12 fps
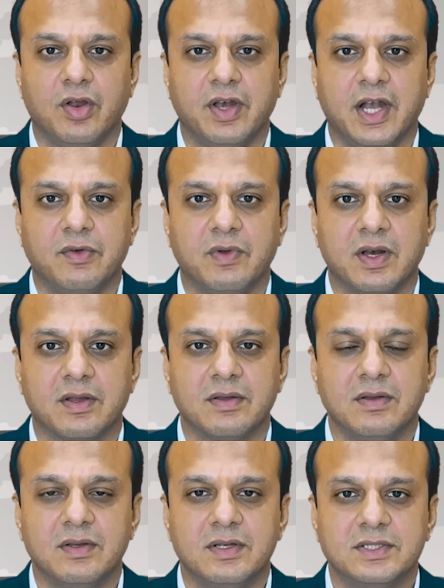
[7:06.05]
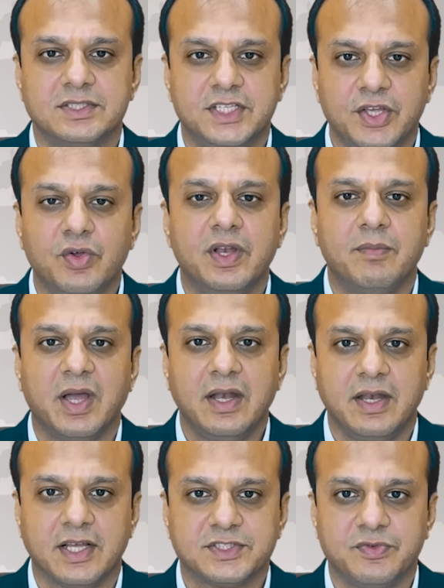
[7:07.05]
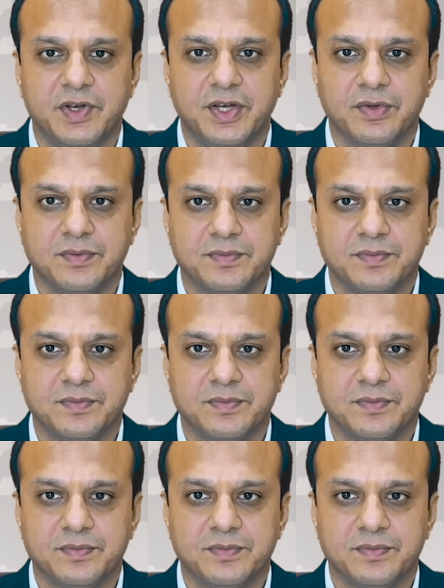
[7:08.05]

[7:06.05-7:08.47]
network. See you in my next video.